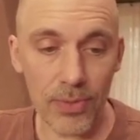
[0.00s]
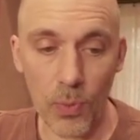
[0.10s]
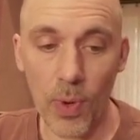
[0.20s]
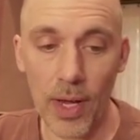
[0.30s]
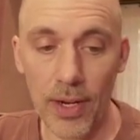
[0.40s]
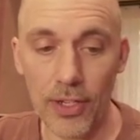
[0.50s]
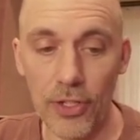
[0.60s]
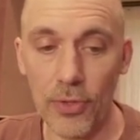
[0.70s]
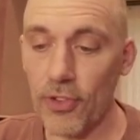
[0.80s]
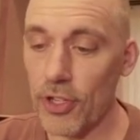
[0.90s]
one
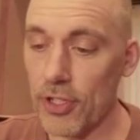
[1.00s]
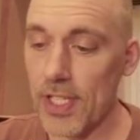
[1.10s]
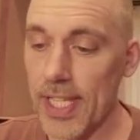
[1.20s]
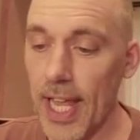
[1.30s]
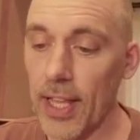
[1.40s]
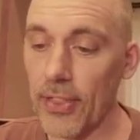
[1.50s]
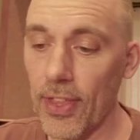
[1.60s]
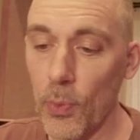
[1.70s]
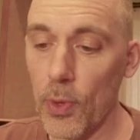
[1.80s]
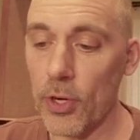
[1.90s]
universal setting
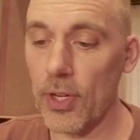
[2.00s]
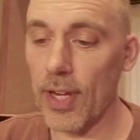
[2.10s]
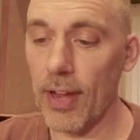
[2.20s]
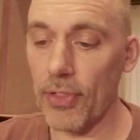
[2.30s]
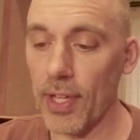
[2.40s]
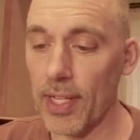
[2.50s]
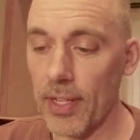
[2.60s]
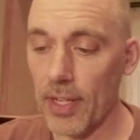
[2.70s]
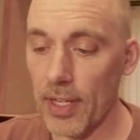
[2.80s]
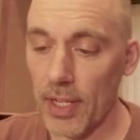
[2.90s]
that works on everything,
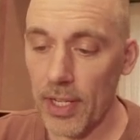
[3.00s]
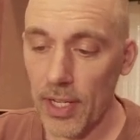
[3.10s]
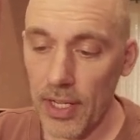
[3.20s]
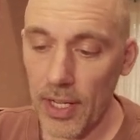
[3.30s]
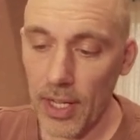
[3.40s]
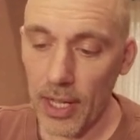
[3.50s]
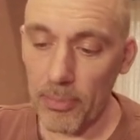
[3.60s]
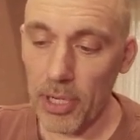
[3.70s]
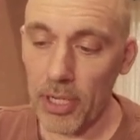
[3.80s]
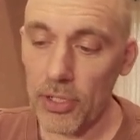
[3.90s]

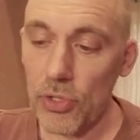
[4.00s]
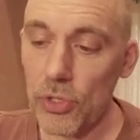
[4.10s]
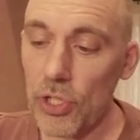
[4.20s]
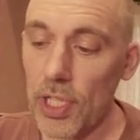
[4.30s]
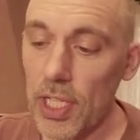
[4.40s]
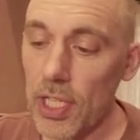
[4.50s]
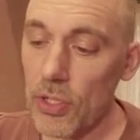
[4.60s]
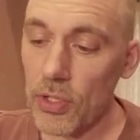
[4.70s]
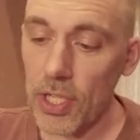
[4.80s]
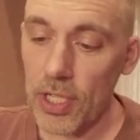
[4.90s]
but usually
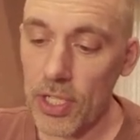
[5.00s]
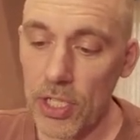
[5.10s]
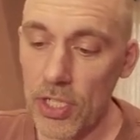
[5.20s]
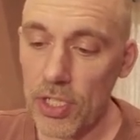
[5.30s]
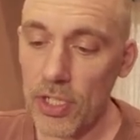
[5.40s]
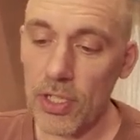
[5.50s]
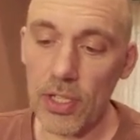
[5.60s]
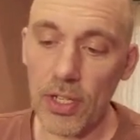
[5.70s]
you can just